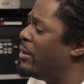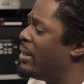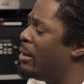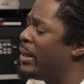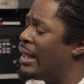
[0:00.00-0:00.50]

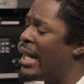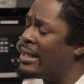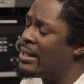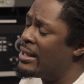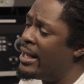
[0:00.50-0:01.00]
dealing with a lot
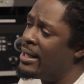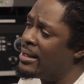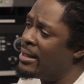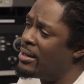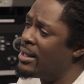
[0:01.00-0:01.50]
of
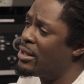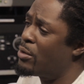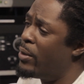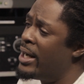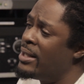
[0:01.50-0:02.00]
snakes and just
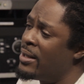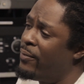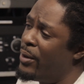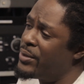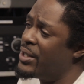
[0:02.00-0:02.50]
crazy
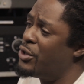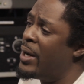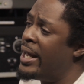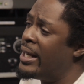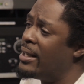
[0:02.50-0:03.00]
folks that's
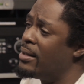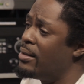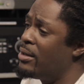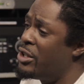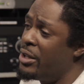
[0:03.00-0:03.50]
trying to
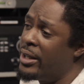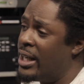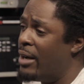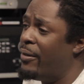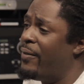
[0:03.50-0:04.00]
you,
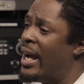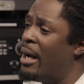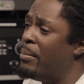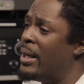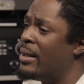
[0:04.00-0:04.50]
gotta shake
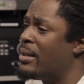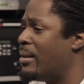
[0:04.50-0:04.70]
them all. You gotta